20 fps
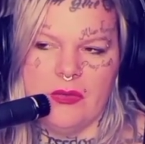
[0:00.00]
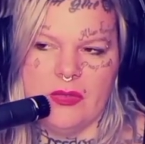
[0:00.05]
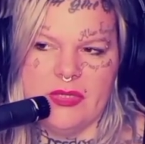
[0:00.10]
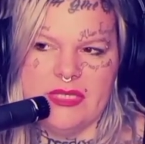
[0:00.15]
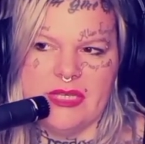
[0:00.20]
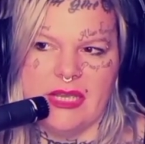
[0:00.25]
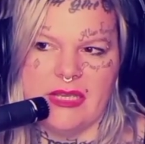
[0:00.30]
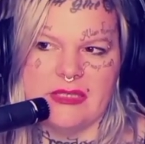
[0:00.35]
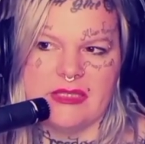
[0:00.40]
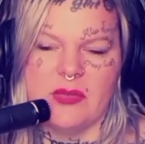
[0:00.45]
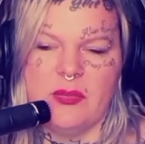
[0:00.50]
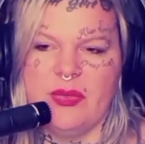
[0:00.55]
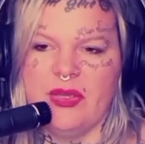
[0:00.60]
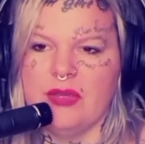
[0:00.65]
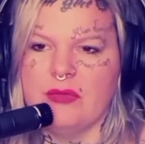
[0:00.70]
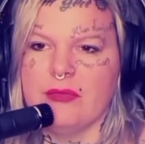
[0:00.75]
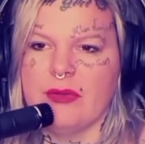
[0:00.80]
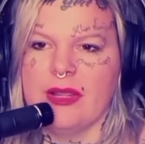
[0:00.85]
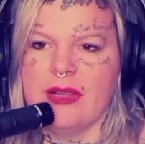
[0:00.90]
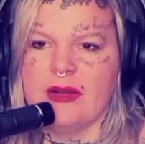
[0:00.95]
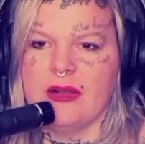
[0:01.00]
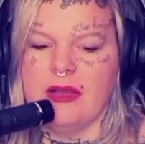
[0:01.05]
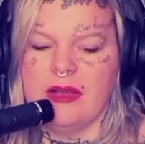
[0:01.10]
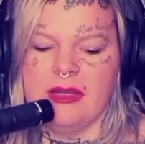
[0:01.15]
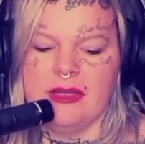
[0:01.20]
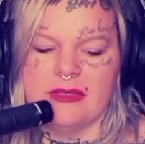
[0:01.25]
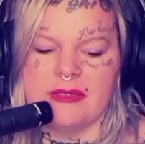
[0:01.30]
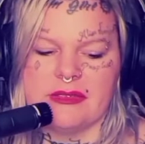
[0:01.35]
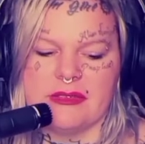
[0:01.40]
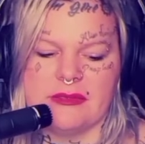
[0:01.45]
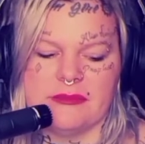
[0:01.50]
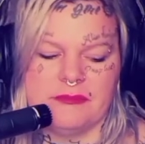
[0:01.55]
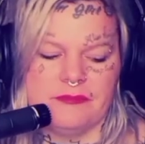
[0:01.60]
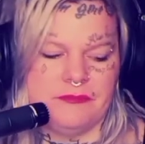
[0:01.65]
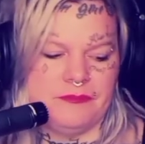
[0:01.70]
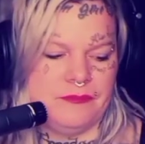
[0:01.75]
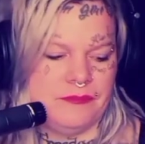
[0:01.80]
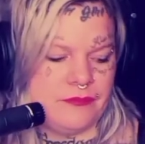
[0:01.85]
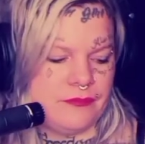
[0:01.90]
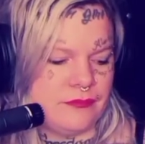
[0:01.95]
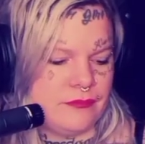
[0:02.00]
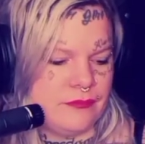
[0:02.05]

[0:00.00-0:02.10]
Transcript: It always has the big red eyes.